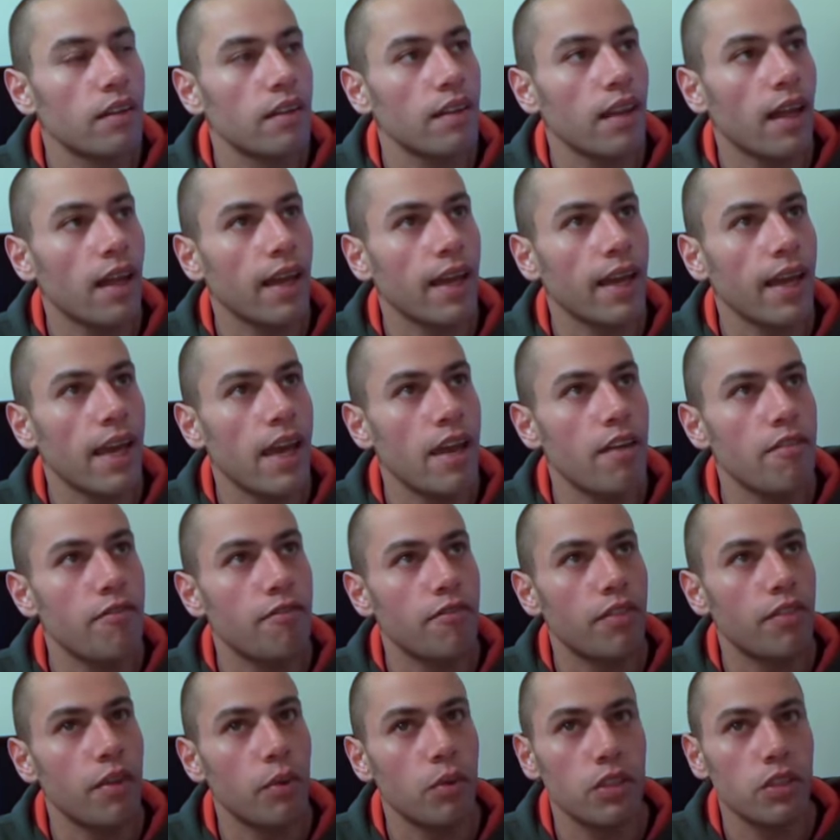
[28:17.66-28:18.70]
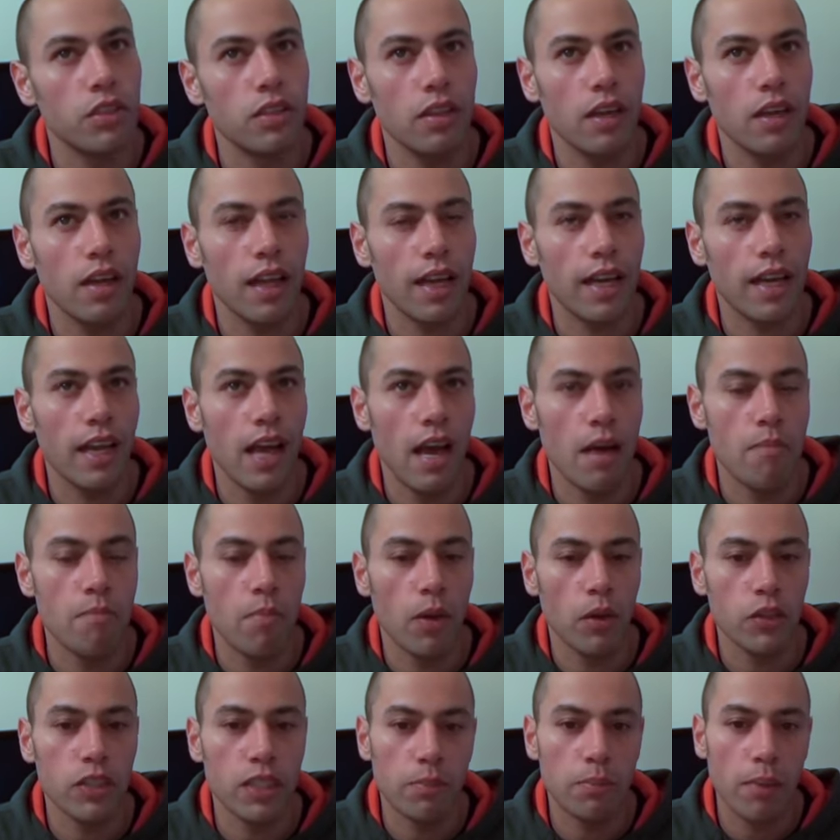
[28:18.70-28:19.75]
like if there was like a
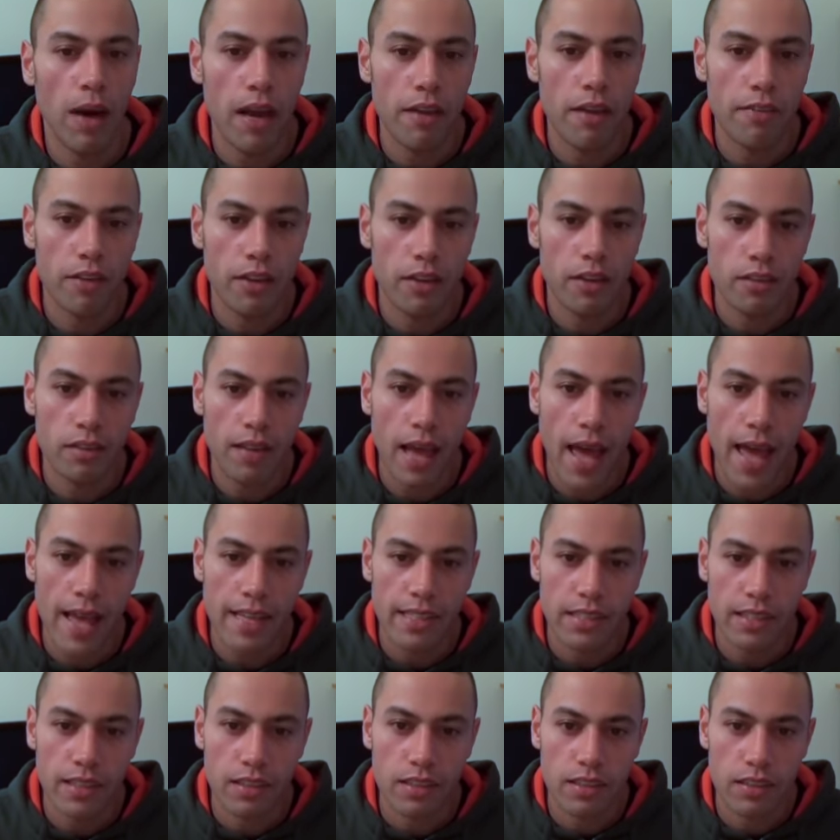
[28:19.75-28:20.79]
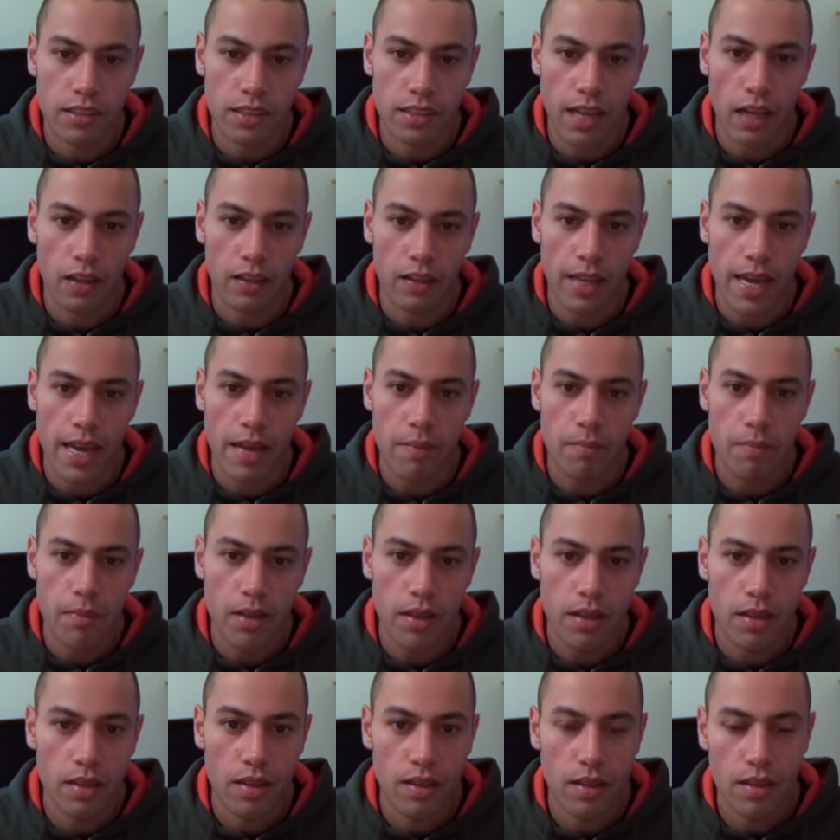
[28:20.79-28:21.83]
Monty Python-esque style game
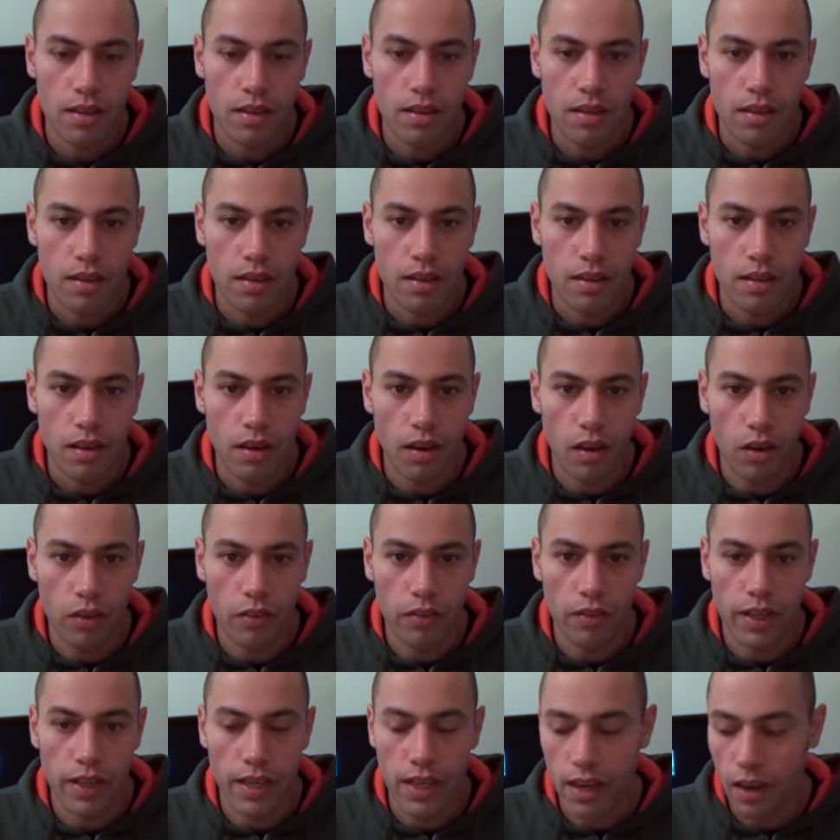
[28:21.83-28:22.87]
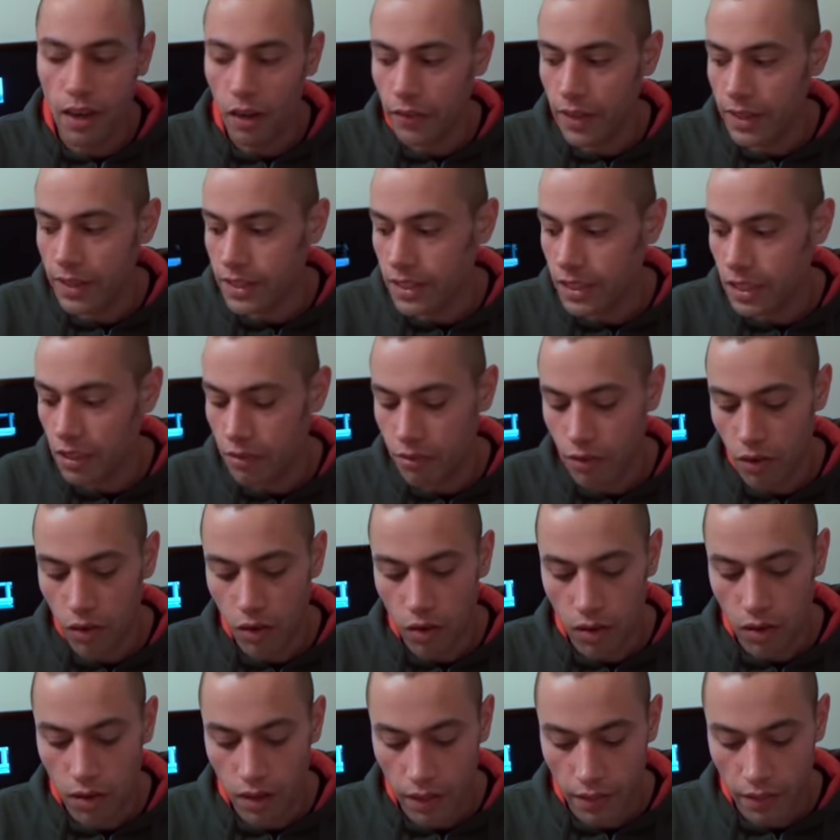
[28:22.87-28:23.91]
on the
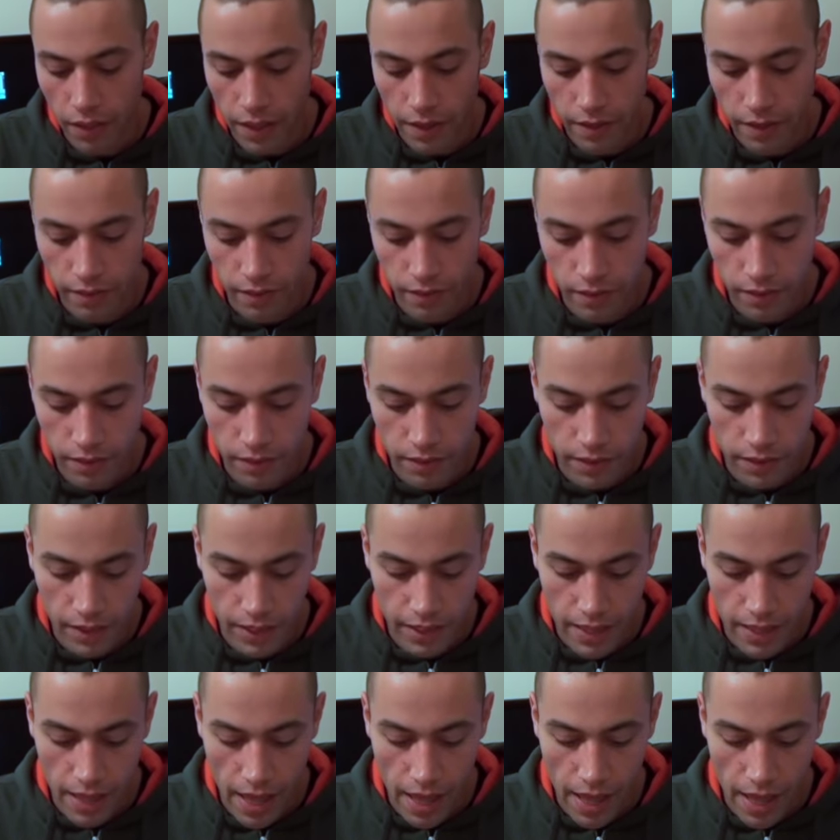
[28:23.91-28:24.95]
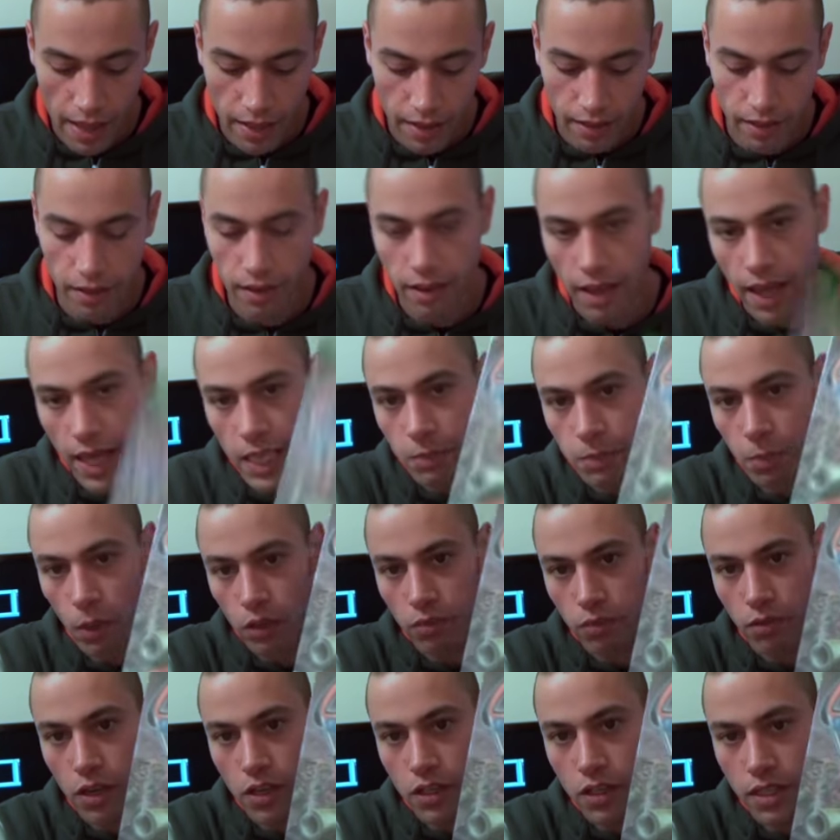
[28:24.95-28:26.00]
N64, and then the
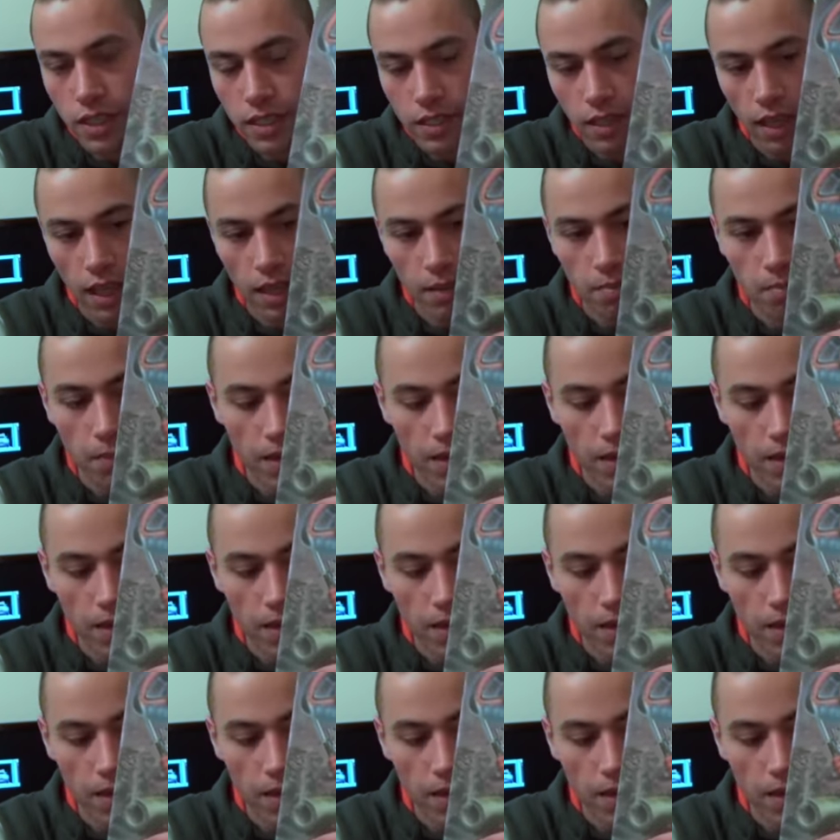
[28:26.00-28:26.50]
Xbox version is like